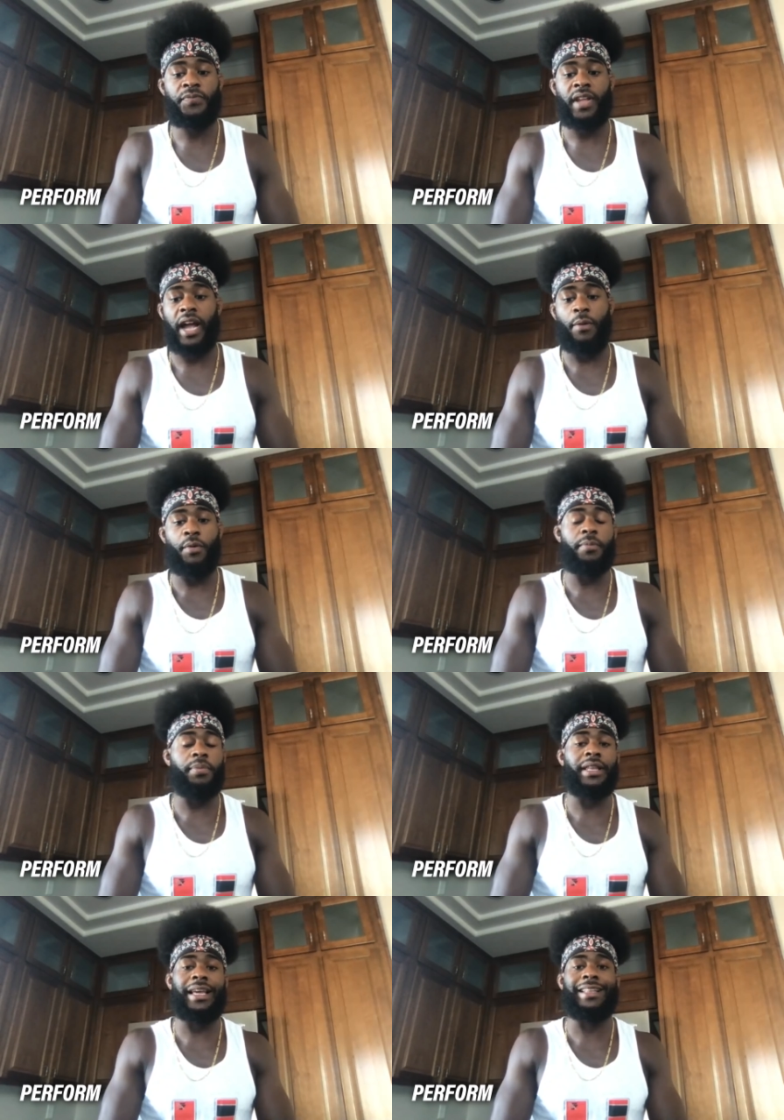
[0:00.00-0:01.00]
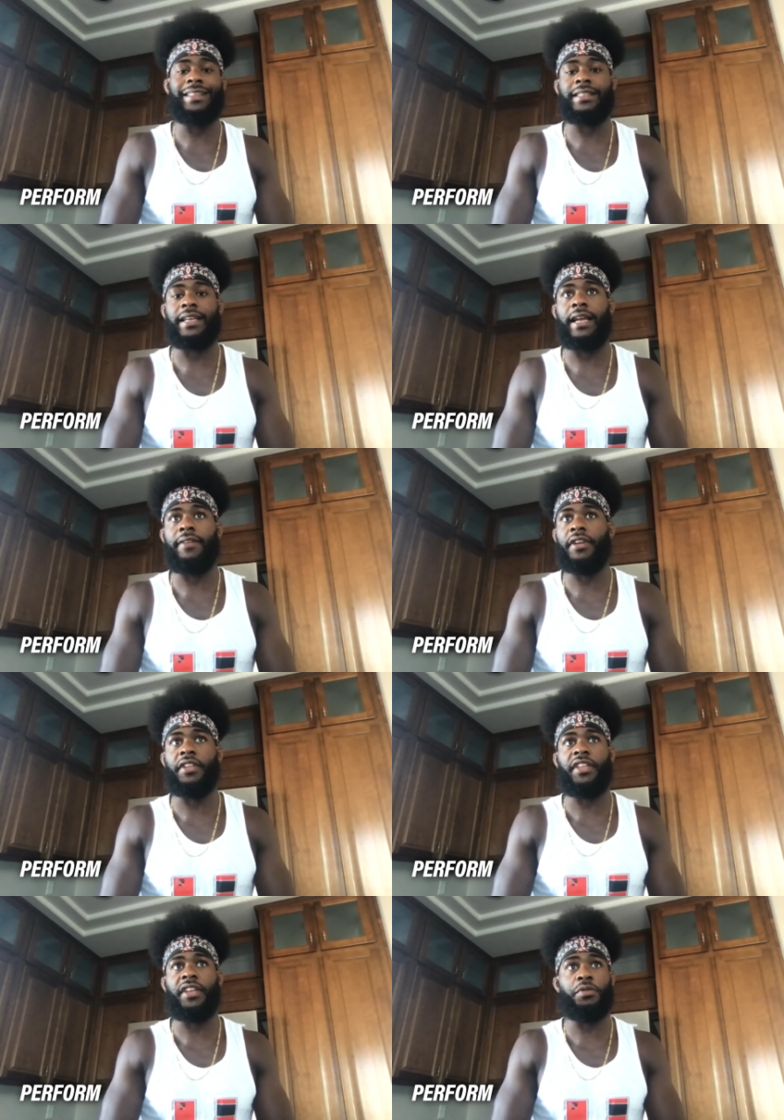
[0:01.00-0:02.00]
I want to be like this guy. If
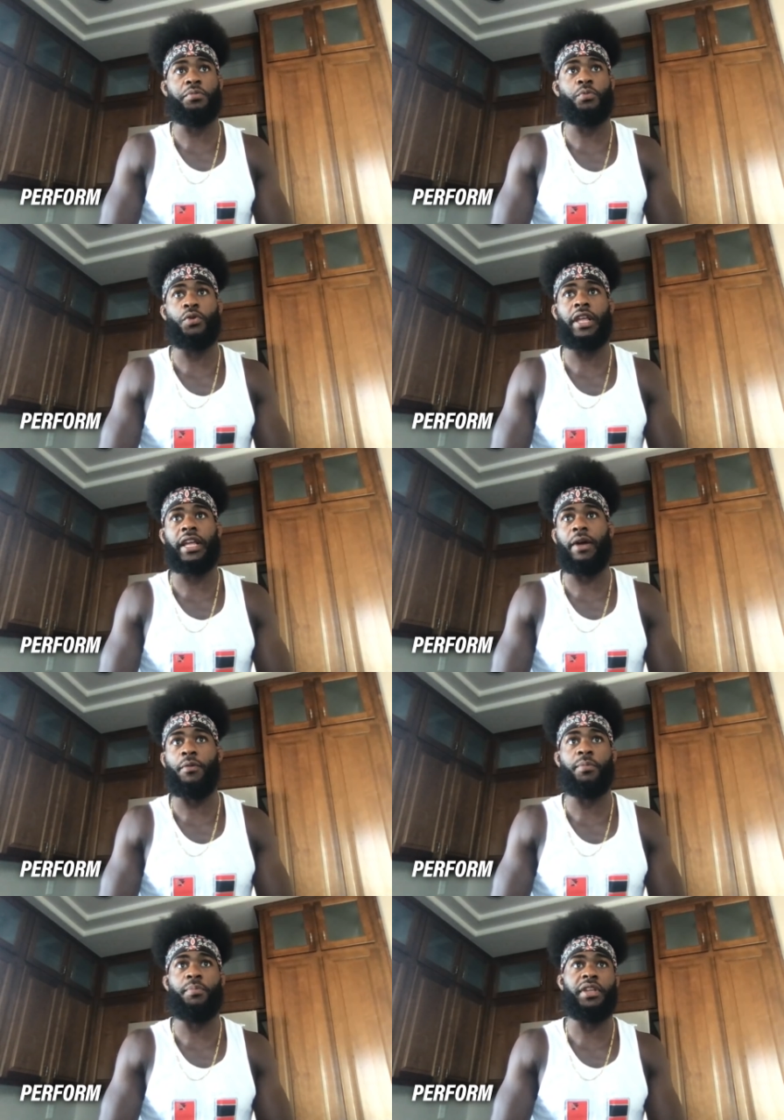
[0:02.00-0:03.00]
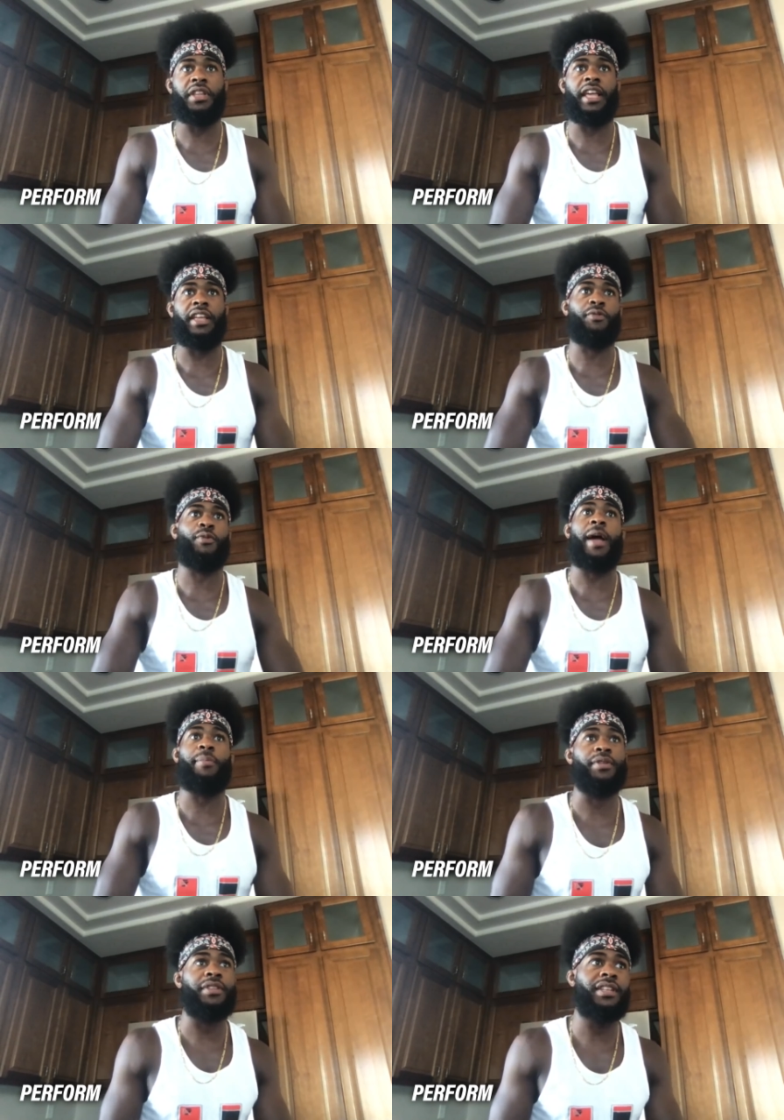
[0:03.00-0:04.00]
anything, it was more like I want to be like the
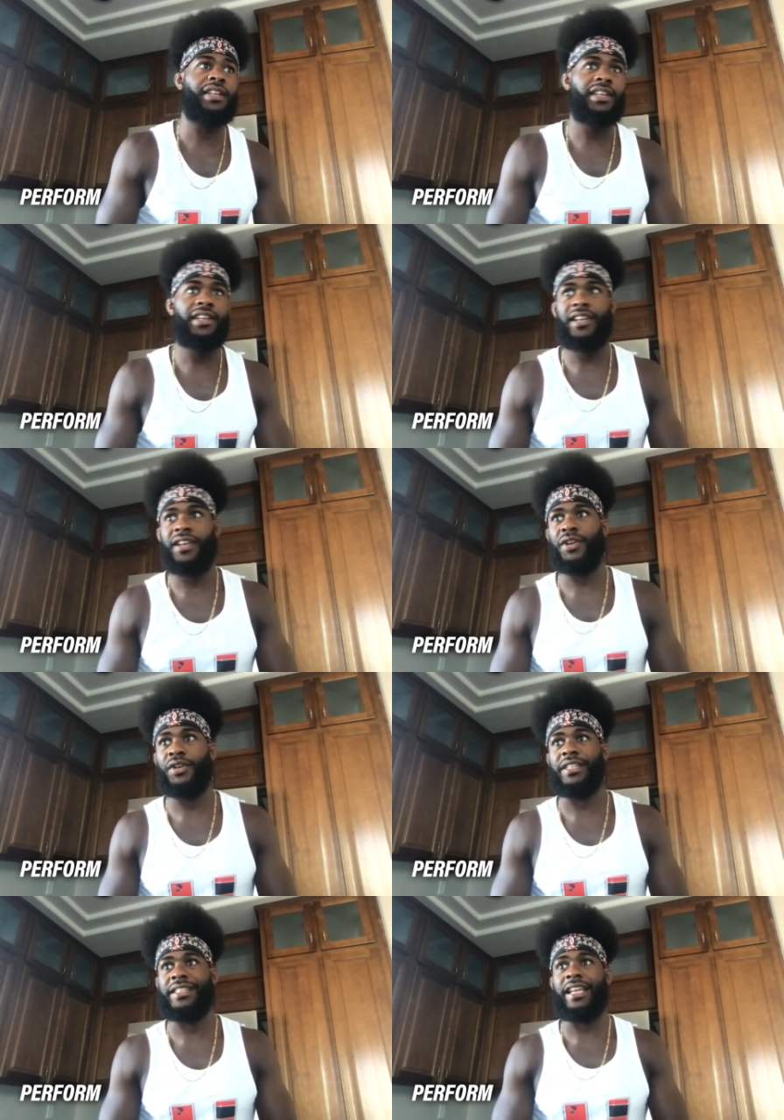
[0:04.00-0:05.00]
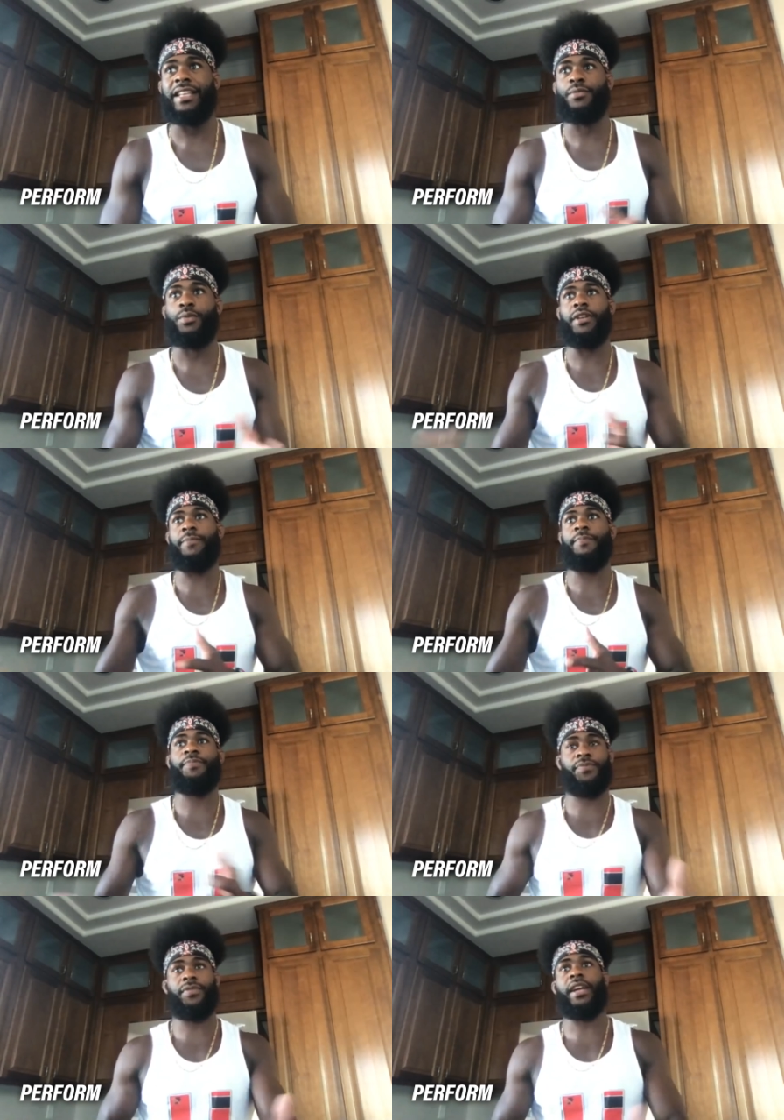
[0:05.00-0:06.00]
rappers, because that's what
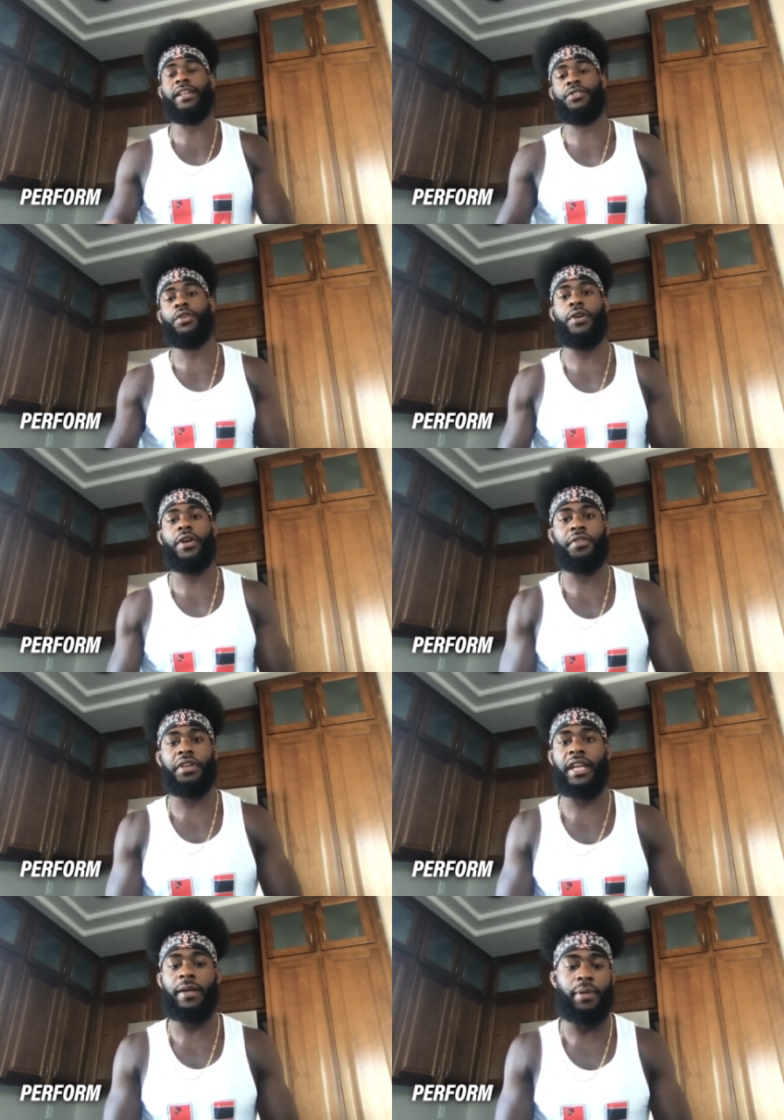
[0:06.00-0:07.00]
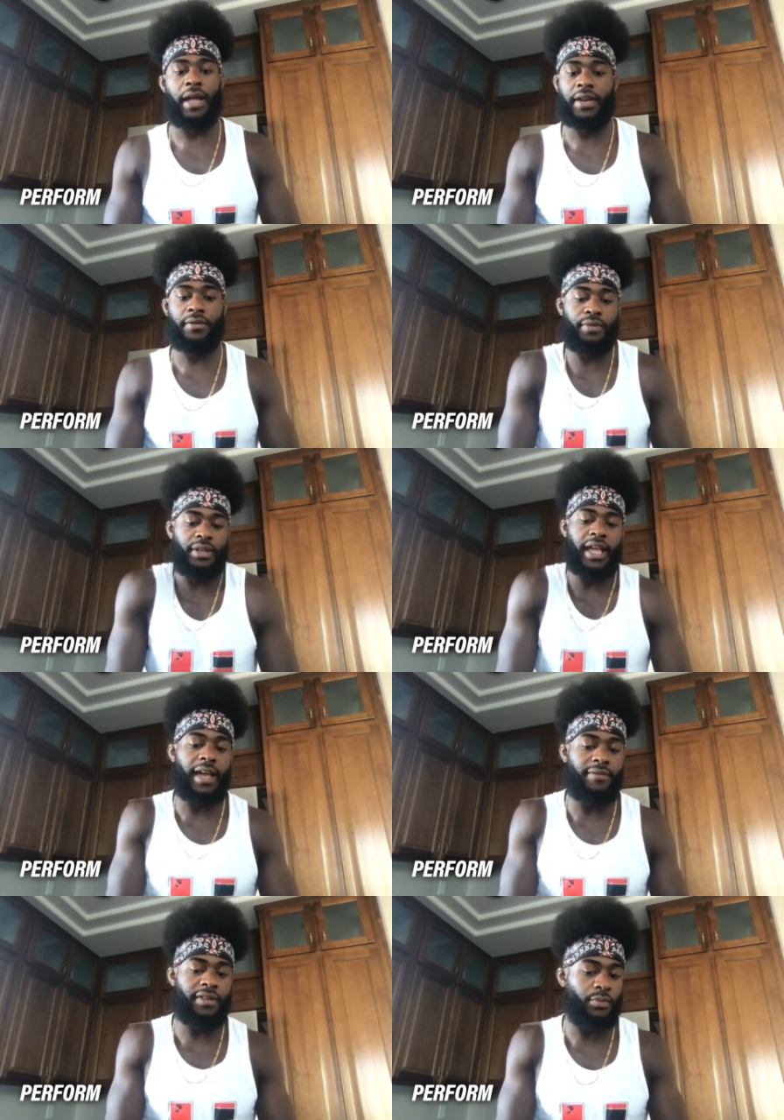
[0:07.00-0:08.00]
I saw every day. But I didn't really
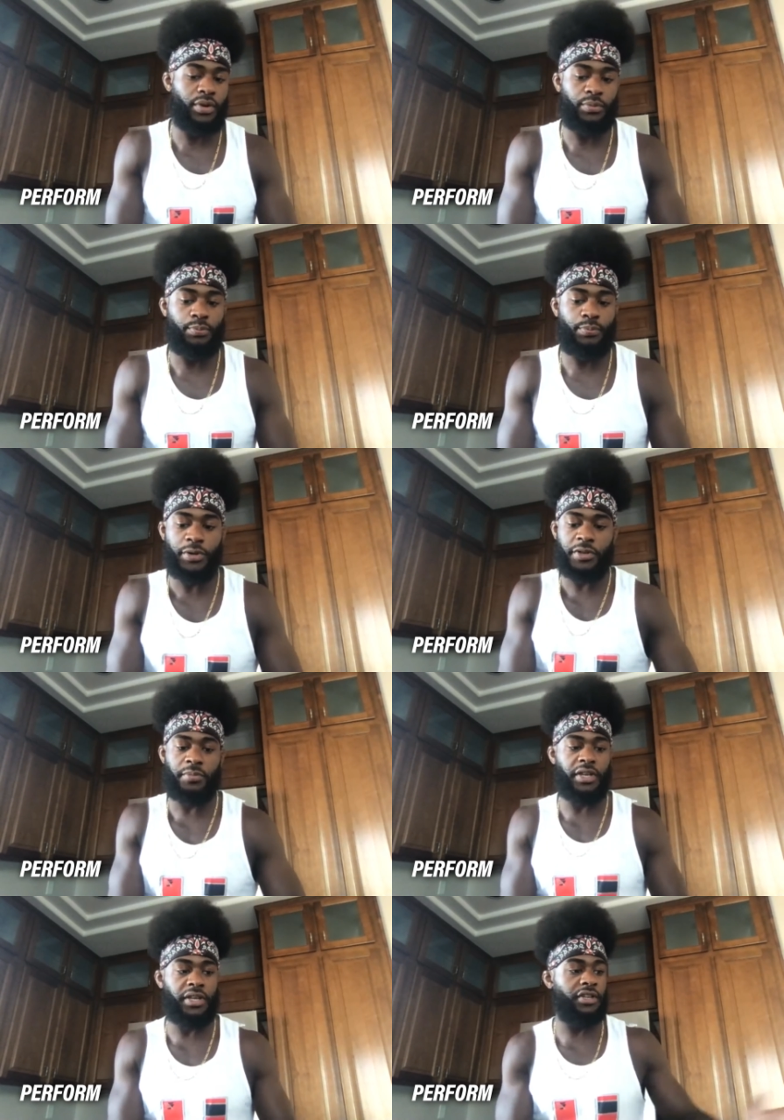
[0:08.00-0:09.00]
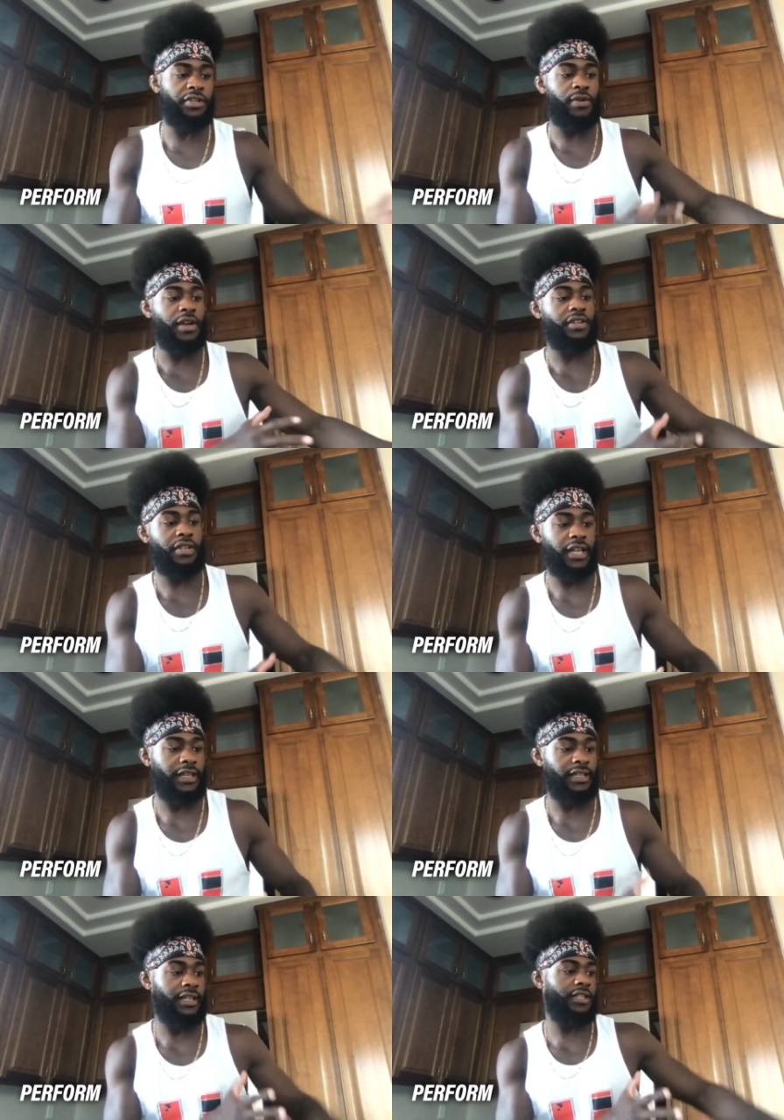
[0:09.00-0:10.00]
have anyone pushing me in a direction like,
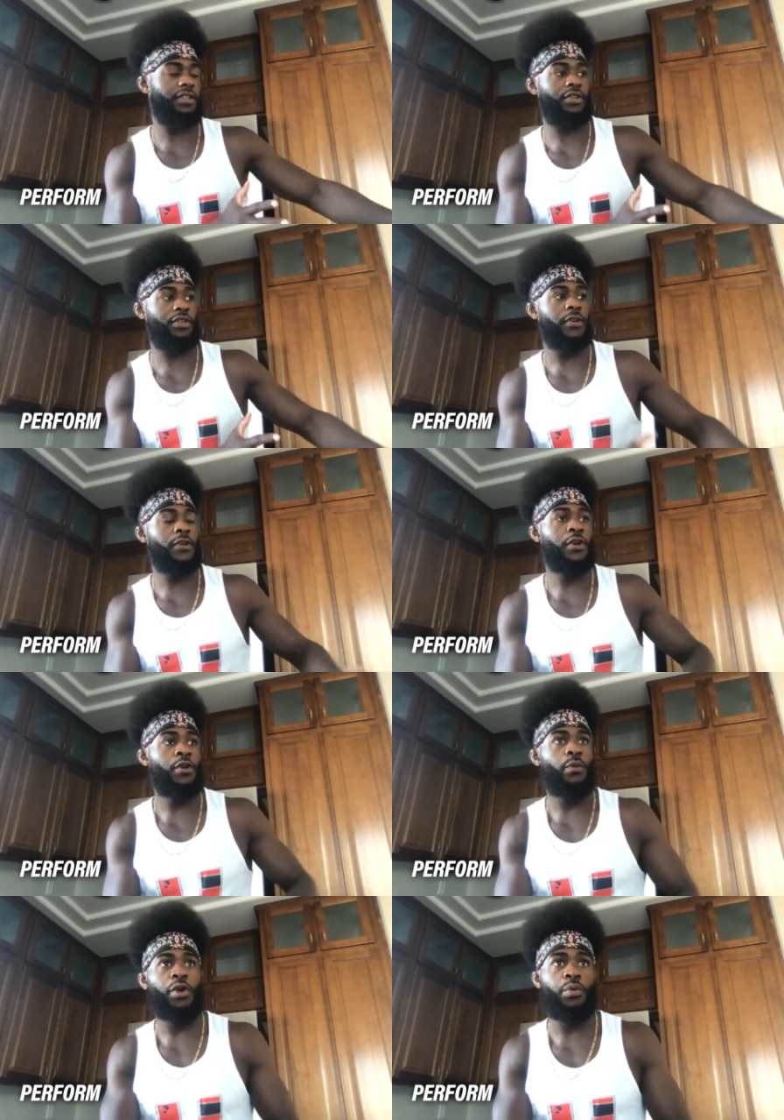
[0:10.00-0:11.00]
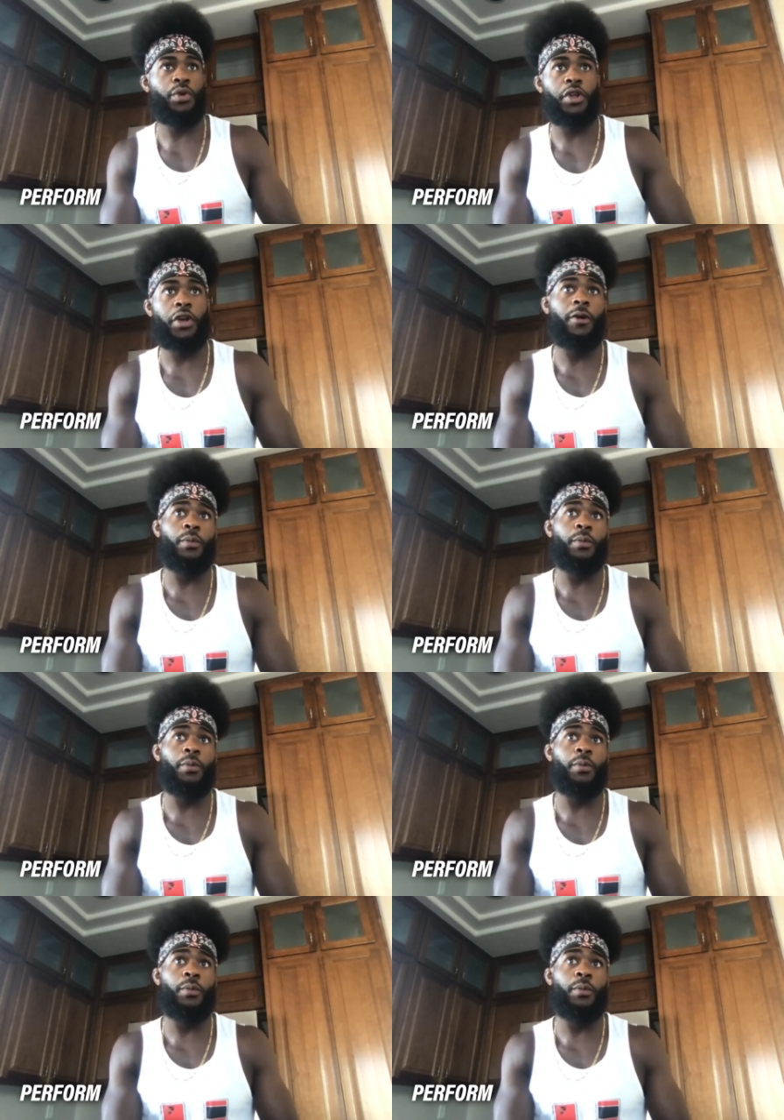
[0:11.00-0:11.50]
this is where you want to go.